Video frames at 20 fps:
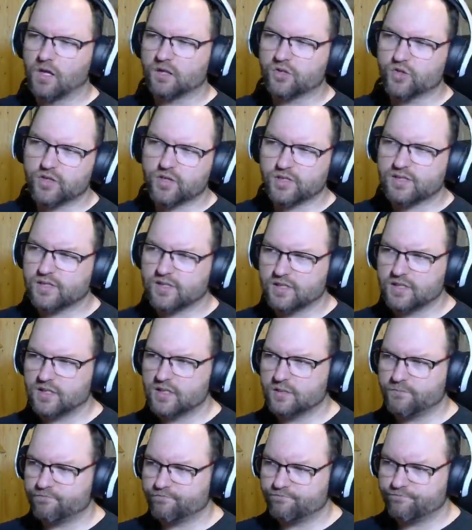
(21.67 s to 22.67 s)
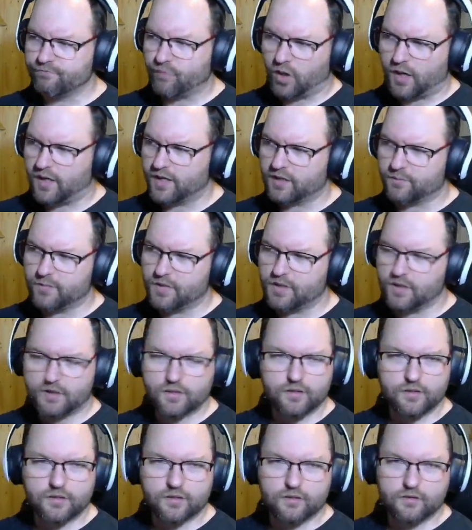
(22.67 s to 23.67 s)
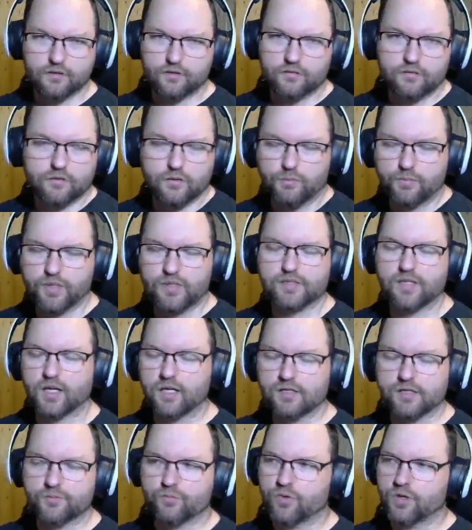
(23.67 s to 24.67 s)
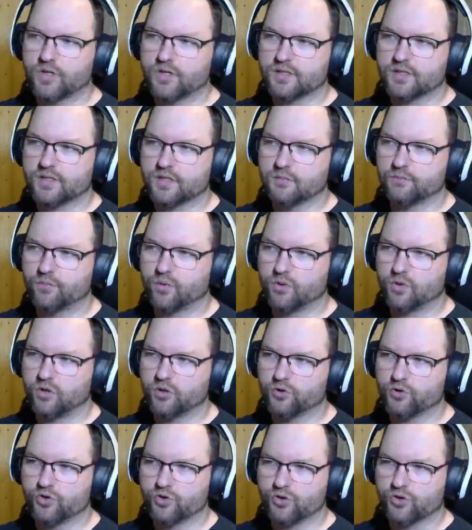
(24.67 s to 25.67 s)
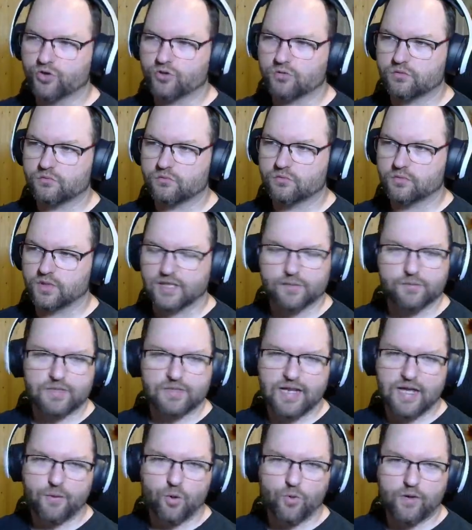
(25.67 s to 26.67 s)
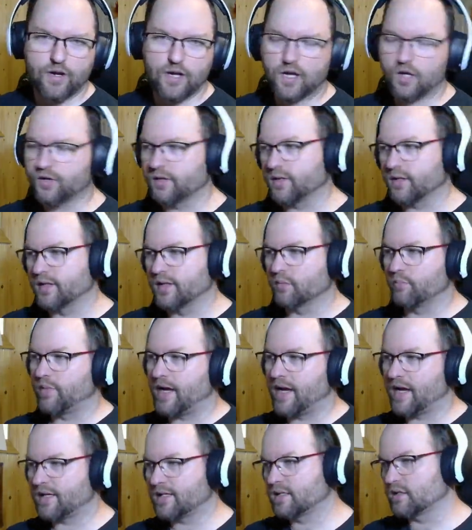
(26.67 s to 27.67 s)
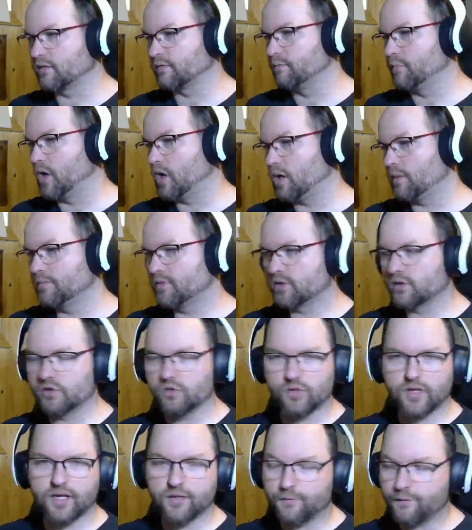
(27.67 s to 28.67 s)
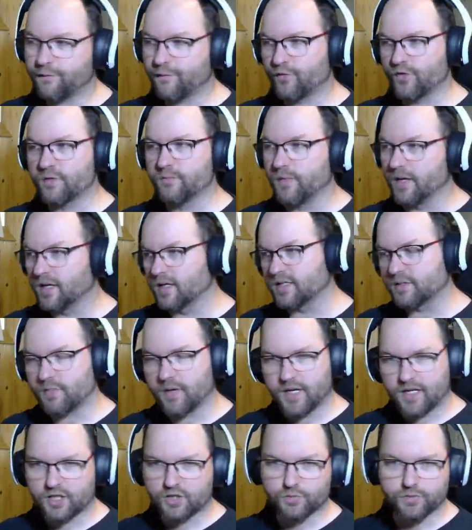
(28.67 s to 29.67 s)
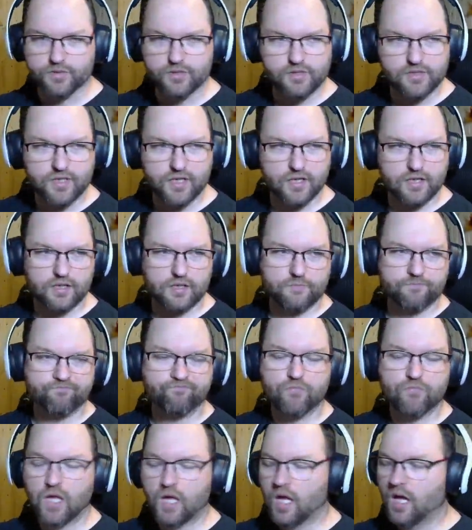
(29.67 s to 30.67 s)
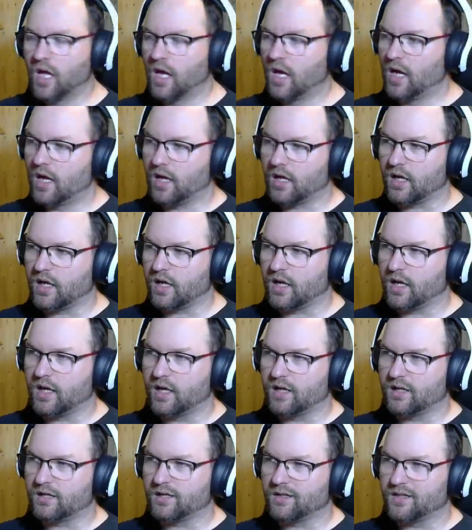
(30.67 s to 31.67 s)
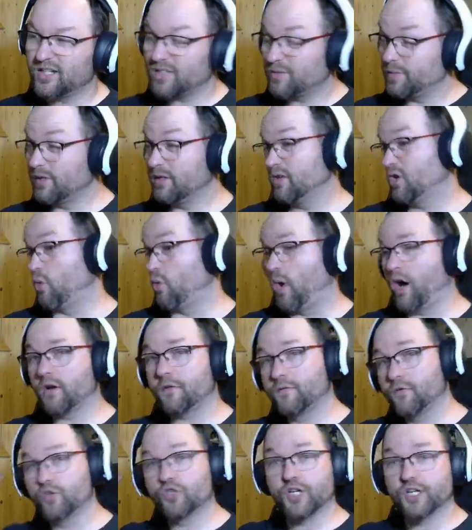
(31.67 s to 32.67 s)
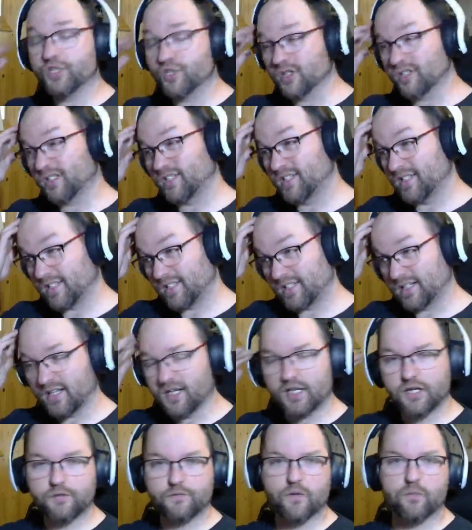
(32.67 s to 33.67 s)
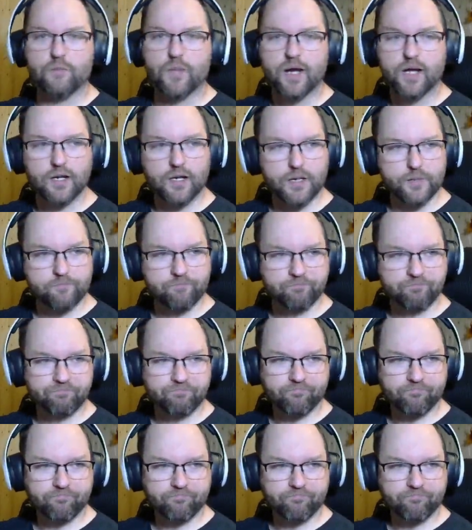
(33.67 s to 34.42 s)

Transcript: As you can see behind me, the playstyle is pretty simple. You just leave slam around and kill packs of mobs. You get free melee splash with the skill. And there's been quite a few changes this league for melee.